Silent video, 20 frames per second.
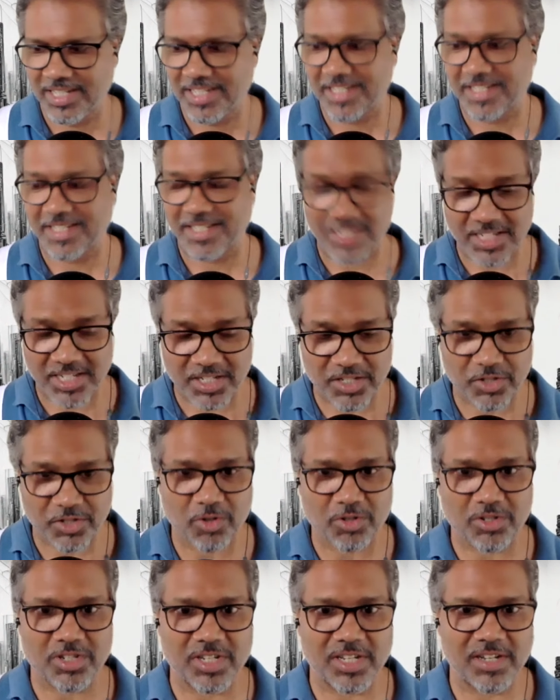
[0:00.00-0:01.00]
such as
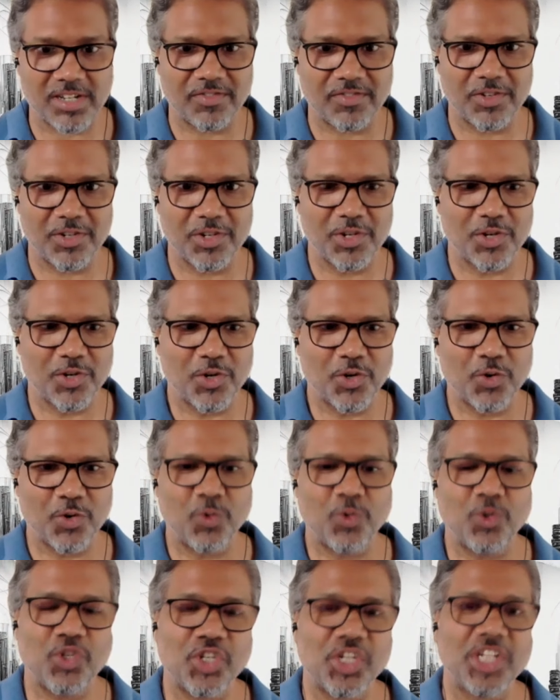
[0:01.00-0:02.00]
yourself
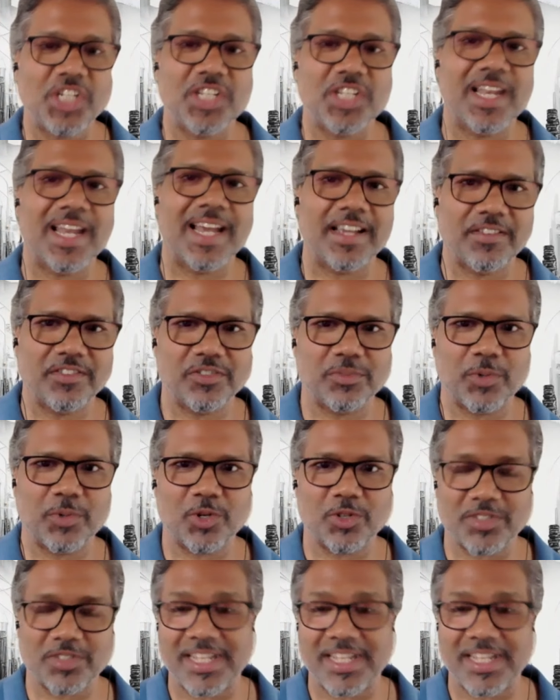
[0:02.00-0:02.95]
who change lives, because